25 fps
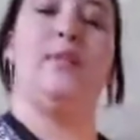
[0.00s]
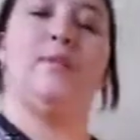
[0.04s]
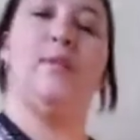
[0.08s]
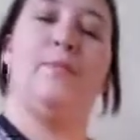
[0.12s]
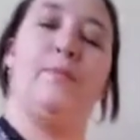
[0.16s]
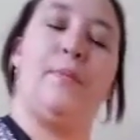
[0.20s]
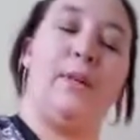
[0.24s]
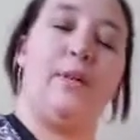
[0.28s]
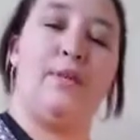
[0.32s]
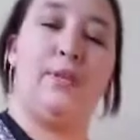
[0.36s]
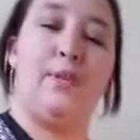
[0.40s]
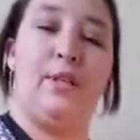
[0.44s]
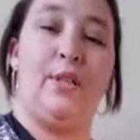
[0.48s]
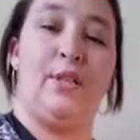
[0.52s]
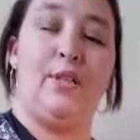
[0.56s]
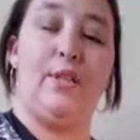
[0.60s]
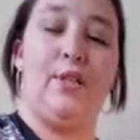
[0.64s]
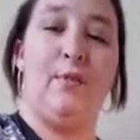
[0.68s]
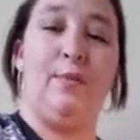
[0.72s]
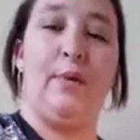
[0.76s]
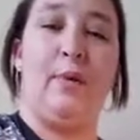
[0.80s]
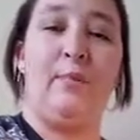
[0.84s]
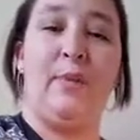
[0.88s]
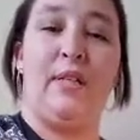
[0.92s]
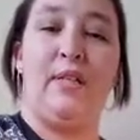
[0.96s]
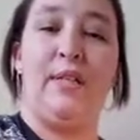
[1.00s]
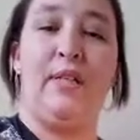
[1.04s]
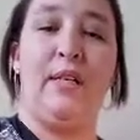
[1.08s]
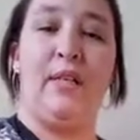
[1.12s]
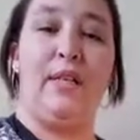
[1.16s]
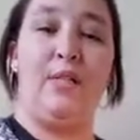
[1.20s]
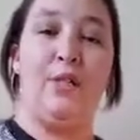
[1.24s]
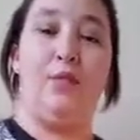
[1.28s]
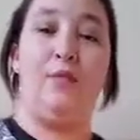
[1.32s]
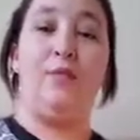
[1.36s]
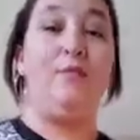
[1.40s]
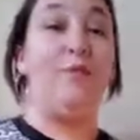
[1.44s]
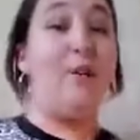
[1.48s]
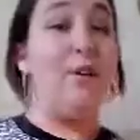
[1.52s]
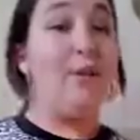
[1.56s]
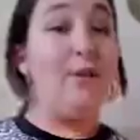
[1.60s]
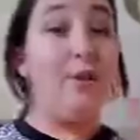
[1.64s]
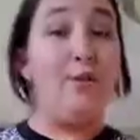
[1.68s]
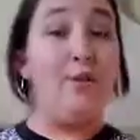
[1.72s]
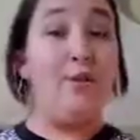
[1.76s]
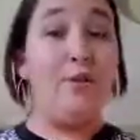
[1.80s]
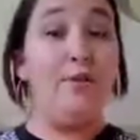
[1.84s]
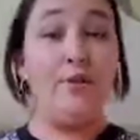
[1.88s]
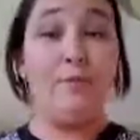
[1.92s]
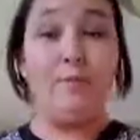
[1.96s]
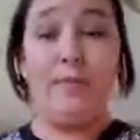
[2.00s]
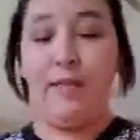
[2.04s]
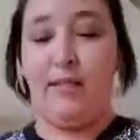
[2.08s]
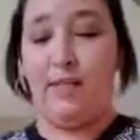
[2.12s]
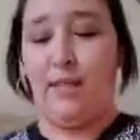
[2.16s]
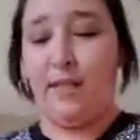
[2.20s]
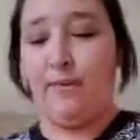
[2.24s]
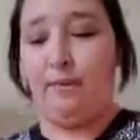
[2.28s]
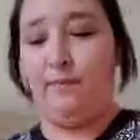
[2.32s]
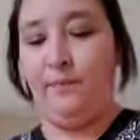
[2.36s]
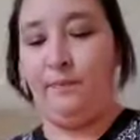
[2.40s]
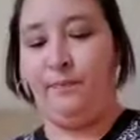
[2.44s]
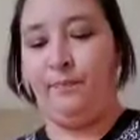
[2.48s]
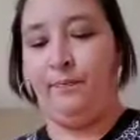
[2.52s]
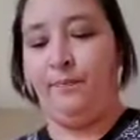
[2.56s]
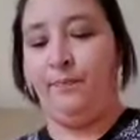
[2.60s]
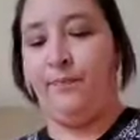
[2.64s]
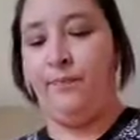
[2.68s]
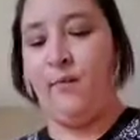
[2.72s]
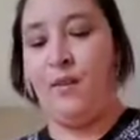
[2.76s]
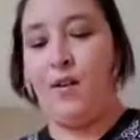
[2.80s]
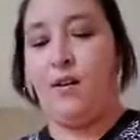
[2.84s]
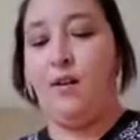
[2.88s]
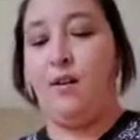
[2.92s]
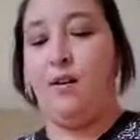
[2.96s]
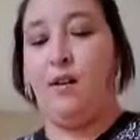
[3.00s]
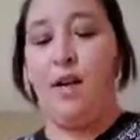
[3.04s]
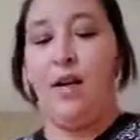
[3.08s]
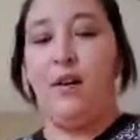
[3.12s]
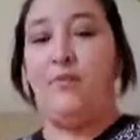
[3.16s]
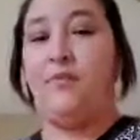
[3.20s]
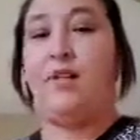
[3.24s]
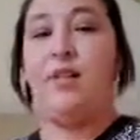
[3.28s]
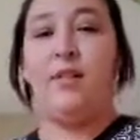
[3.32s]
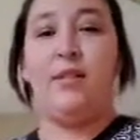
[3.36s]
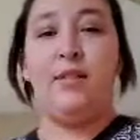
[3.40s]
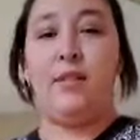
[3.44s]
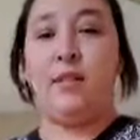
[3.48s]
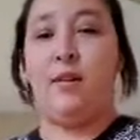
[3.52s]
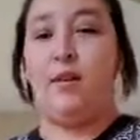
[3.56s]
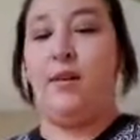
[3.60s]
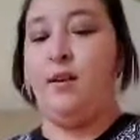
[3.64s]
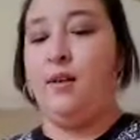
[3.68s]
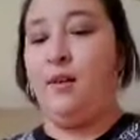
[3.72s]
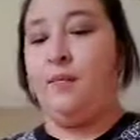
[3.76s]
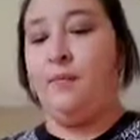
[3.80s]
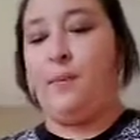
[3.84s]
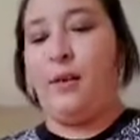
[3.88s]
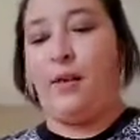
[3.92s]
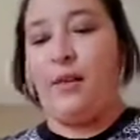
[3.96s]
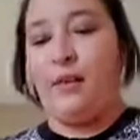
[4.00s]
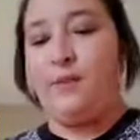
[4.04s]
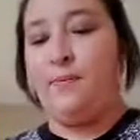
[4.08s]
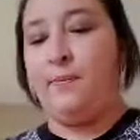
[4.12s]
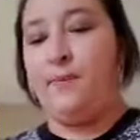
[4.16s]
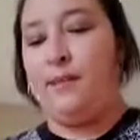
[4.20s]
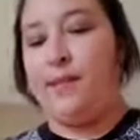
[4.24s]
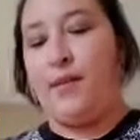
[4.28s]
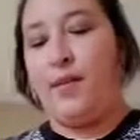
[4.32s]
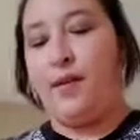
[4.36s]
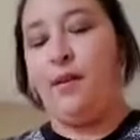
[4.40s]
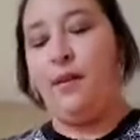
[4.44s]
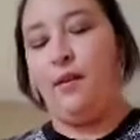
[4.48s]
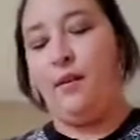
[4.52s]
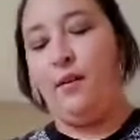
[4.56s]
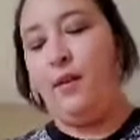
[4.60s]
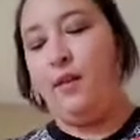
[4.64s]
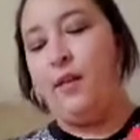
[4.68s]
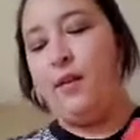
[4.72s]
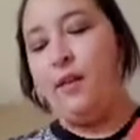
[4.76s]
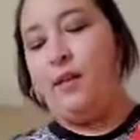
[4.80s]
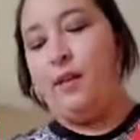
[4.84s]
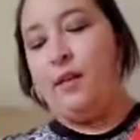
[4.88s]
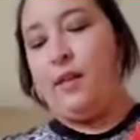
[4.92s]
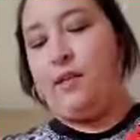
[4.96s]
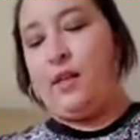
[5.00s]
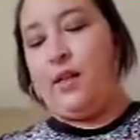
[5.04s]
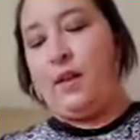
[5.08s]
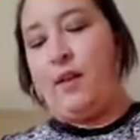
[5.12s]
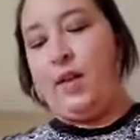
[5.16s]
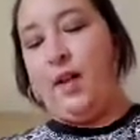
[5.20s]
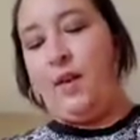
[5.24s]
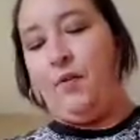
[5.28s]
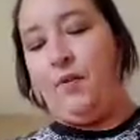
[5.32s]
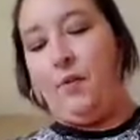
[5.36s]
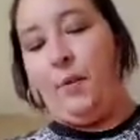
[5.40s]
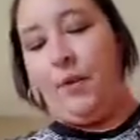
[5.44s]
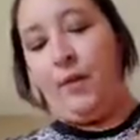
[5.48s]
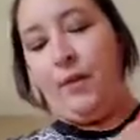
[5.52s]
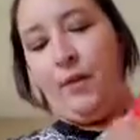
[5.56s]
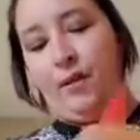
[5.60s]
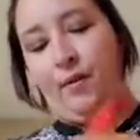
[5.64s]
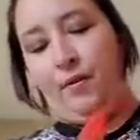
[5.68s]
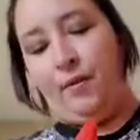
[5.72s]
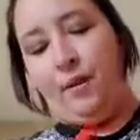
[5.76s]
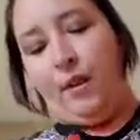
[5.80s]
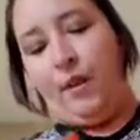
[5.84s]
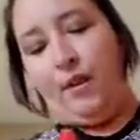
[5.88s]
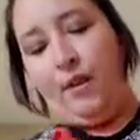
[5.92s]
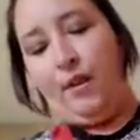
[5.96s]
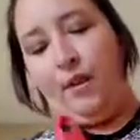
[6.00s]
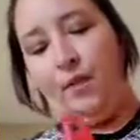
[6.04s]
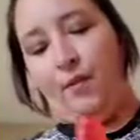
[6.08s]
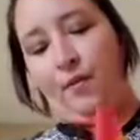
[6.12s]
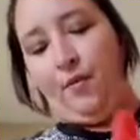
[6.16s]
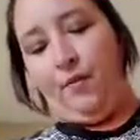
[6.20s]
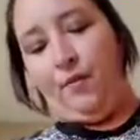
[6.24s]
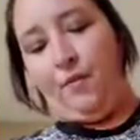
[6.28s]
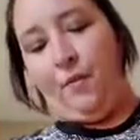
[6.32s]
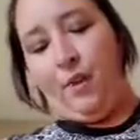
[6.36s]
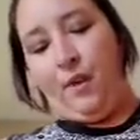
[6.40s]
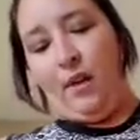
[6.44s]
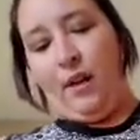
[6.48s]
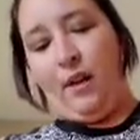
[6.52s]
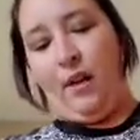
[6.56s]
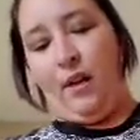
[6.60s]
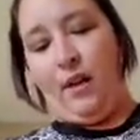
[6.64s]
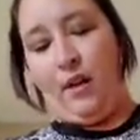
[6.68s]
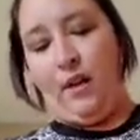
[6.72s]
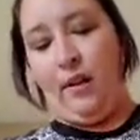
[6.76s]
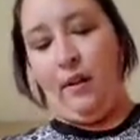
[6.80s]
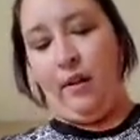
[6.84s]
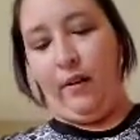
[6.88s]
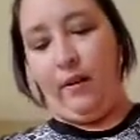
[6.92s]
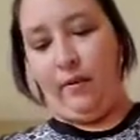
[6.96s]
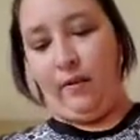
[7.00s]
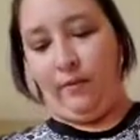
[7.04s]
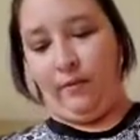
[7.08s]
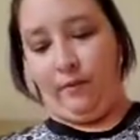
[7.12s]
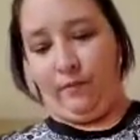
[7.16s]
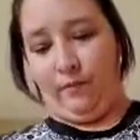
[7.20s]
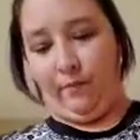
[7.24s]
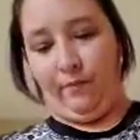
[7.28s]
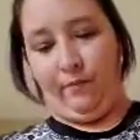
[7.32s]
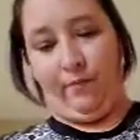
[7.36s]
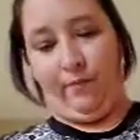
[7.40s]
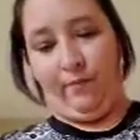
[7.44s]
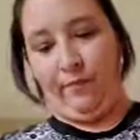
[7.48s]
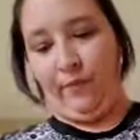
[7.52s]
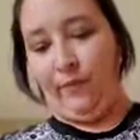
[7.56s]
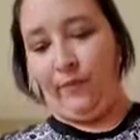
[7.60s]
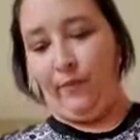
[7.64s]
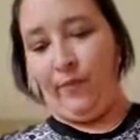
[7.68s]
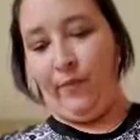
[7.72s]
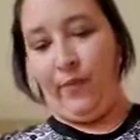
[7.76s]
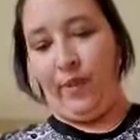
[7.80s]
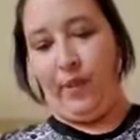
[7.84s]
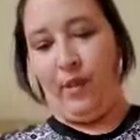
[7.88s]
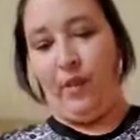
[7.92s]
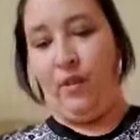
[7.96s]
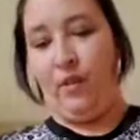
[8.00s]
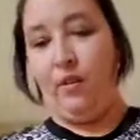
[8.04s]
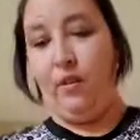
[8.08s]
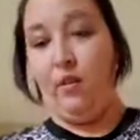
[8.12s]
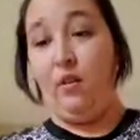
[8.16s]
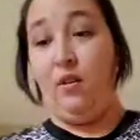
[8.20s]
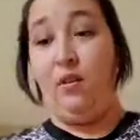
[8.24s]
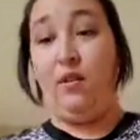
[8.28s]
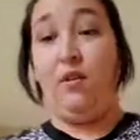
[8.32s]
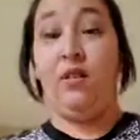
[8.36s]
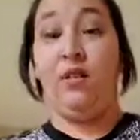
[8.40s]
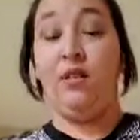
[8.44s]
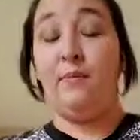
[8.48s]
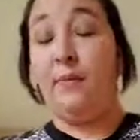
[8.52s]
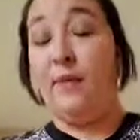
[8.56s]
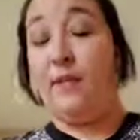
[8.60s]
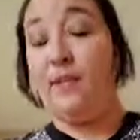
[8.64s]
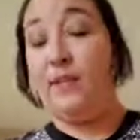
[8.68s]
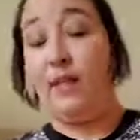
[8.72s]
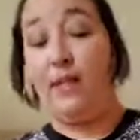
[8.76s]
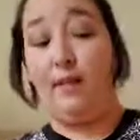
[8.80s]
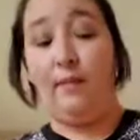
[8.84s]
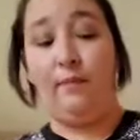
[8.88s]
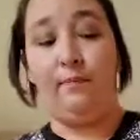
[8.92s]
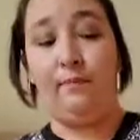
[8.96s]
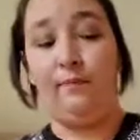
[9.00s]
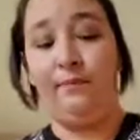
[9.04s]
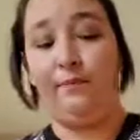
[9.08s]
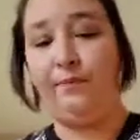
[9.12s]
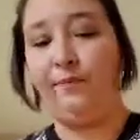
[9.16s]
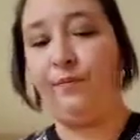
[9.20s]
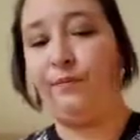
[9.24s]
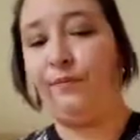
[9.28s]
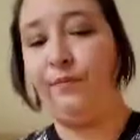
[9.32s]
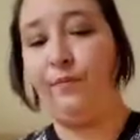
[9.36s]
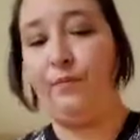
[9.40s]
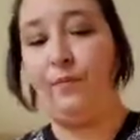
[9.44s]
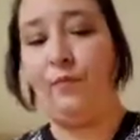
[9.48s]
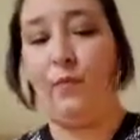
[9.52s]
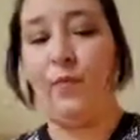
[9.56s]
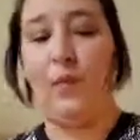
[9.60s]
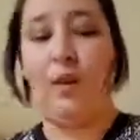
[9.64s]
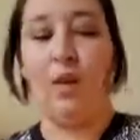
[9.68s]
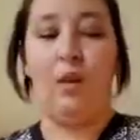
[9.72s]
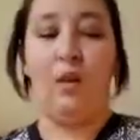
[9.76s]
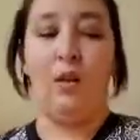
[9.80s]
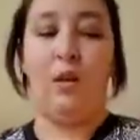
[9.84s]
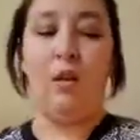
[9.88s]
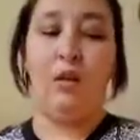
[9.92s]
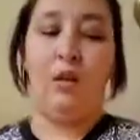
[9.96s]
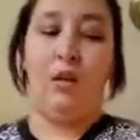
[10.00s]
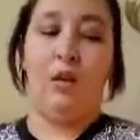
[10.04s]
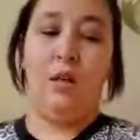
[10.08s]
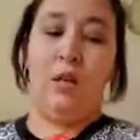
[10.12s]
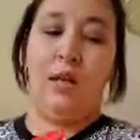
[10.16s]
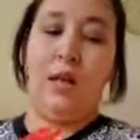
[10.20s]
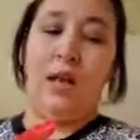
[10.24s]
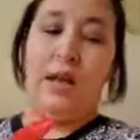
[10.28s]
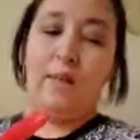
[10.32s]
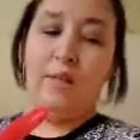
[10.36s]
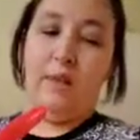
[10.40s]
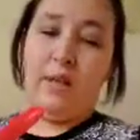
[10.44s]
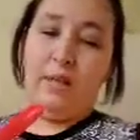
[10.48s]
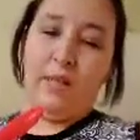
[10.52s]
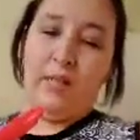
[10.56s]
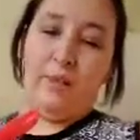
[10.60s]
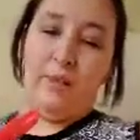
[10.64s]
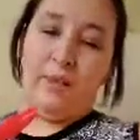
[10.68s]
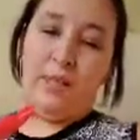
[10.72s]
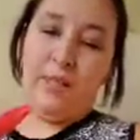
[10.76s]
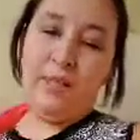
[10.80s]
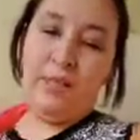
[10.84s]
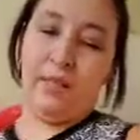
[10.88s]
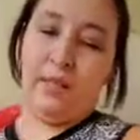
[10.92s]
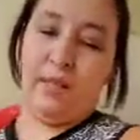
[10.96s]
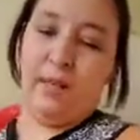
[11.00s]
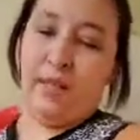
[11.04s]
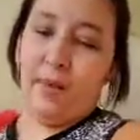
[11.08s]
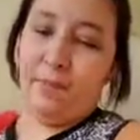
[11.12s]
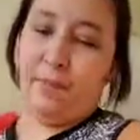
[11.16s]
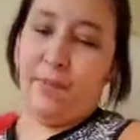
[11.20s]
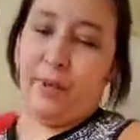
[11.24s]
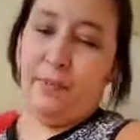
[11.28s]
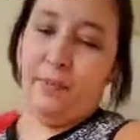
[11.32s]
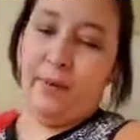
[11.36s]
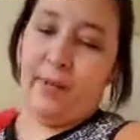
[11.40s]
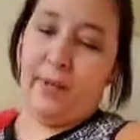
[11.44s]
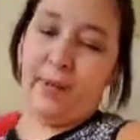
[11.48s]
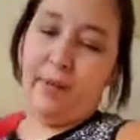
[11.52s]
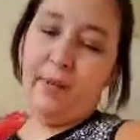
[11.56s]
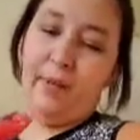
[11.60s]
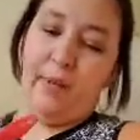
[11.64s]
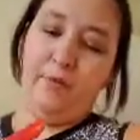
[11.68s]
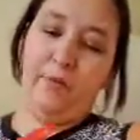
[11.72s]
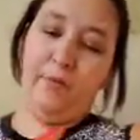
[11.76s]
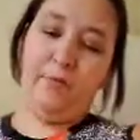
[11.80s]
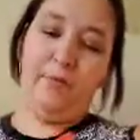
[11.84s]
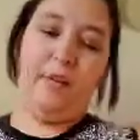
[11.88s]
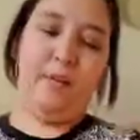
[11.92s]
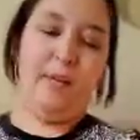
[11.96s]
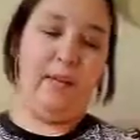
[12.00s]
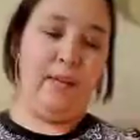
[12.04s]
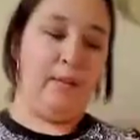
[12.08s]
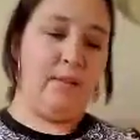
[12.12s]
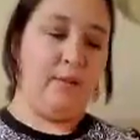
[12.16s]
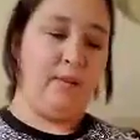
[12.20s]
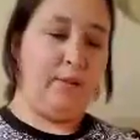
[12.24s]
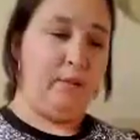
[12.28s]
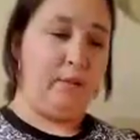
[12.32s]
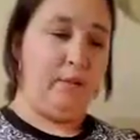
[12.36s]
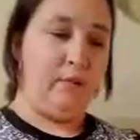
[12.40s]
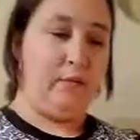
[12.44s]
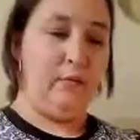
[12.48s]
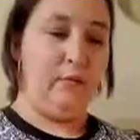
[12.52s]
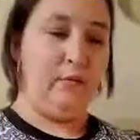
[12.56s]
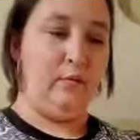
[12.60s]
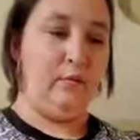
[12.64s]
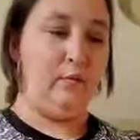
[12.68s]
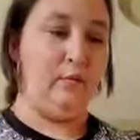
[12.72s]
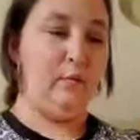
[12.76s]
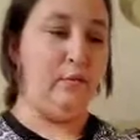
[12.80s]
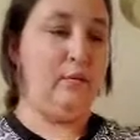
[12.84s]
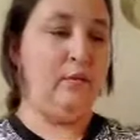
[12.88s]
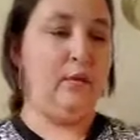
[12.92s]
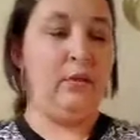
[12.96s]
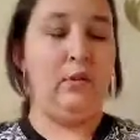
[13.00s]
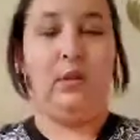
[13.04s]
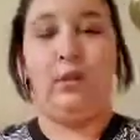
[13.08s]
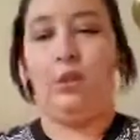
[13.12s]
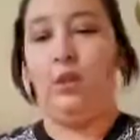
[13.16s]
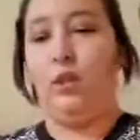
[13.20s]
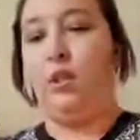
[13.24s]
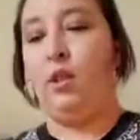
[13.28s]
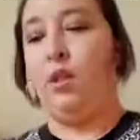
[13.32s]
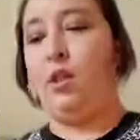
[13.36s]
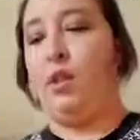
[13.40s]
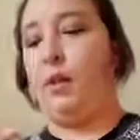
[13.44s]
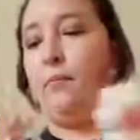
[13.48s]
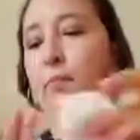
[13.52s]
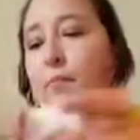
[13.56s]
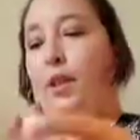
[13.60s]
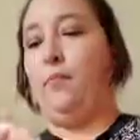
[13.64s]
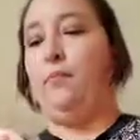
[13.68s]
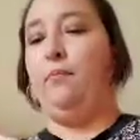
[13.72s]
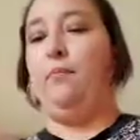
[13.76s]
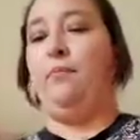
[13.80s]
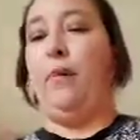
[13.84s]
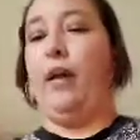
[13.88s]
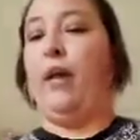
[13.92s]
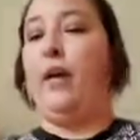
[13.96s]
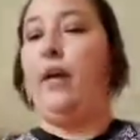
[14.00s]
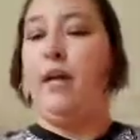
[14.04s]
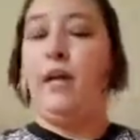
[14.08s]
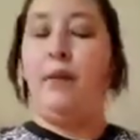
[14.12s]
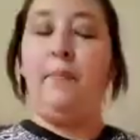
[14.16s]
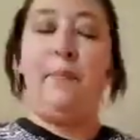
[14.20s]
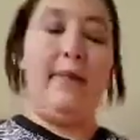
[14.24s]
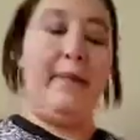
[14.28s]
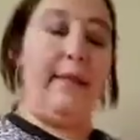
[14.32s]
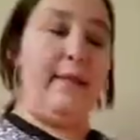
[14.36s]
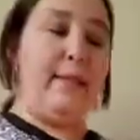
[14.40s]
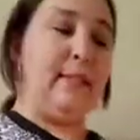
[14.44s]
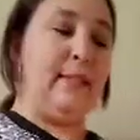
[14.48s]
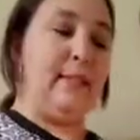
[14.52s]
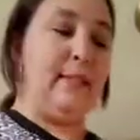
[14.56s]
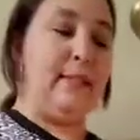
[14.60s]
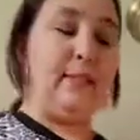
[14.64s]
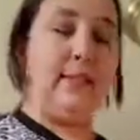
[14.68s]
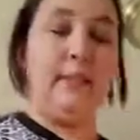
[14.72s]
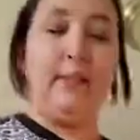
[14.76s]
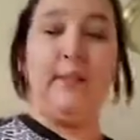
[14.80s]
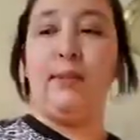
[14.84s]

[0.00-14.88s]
Pay no attention to my messy kitchen. I told you it was messy. I have kids here. My husband's here. It's like everybody's around here on Friday, and it's messy. And I haven't cleaned much yet. I got pumpkin all over my counter. Look at me making a mess.